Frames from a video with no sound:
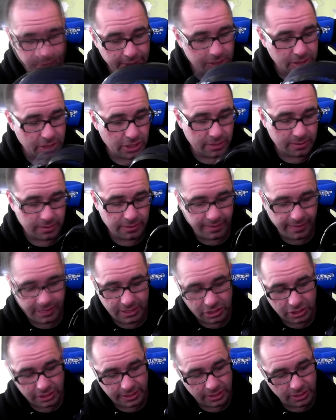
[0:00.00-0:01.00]
in terms of
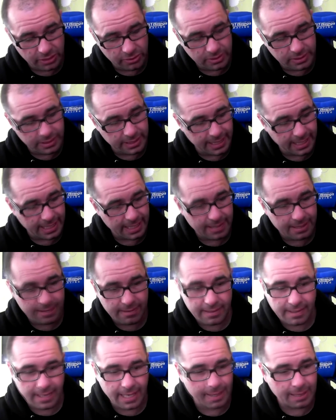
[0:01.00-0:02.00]
actually using it,
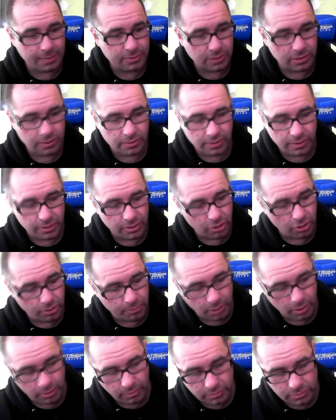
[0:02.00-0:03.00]
absolutely no
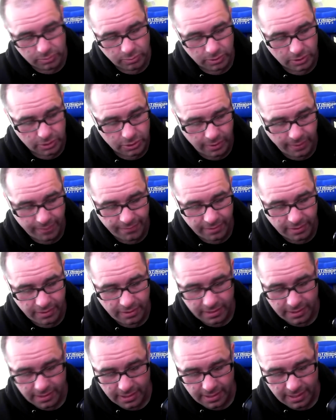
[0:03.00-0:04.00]
problems whatsoever.